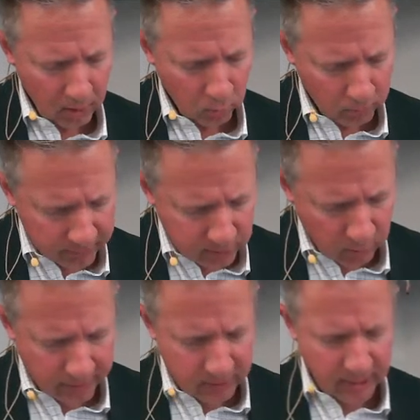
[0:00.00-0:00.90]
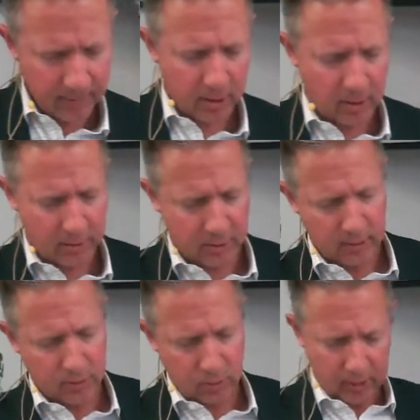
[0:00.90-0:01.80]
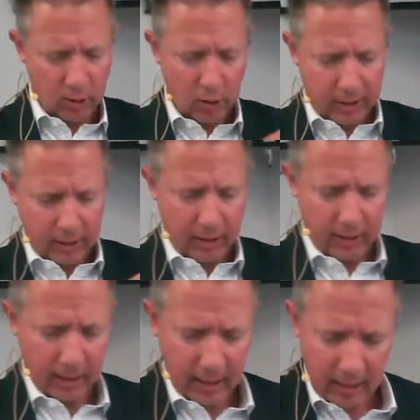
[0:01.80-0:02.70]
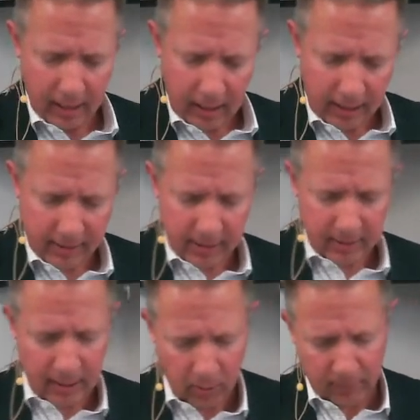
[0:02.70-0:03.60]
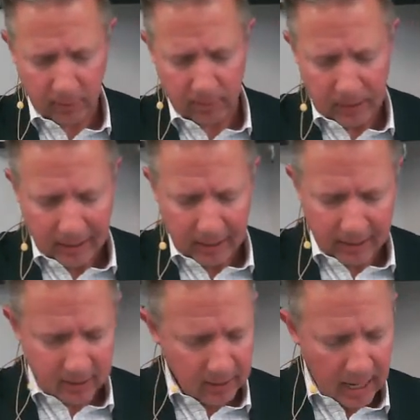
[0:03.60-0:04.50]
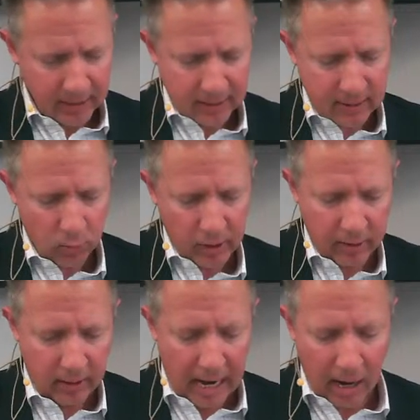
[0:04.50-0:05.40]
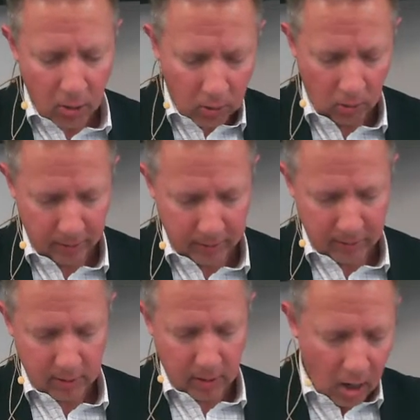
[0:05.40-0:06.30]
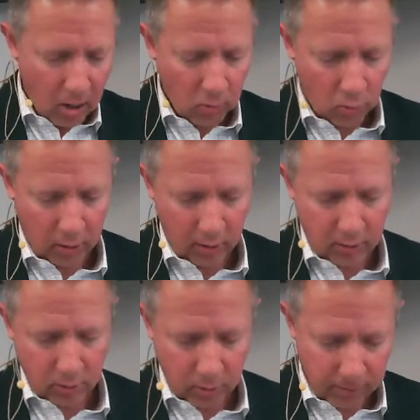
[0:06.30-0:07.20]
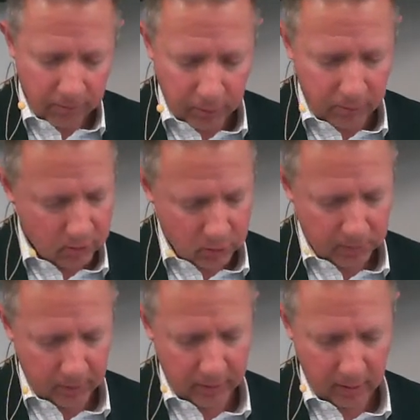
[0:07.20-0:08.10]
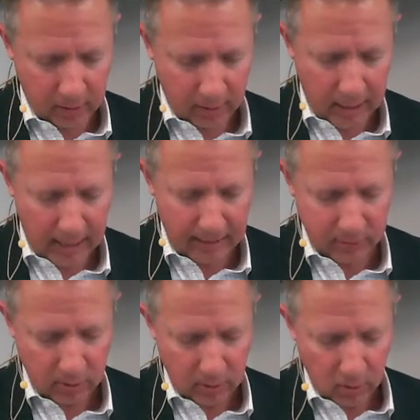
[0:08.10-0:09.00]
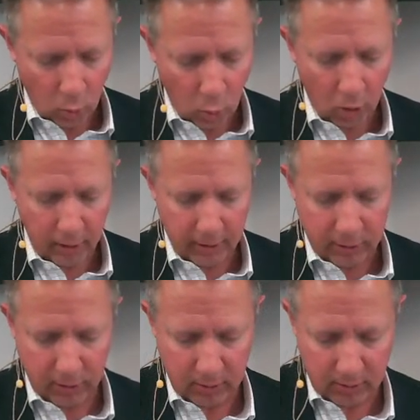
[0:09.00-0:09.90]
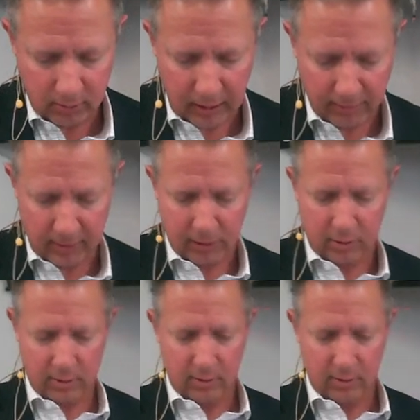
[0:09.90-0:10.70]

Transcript: When we so examine ourselves, you know, we look in, he says, however, it is not to see whether our holiness, our works, or the fruit of the Spirit in our lives warrant assurance of salvation.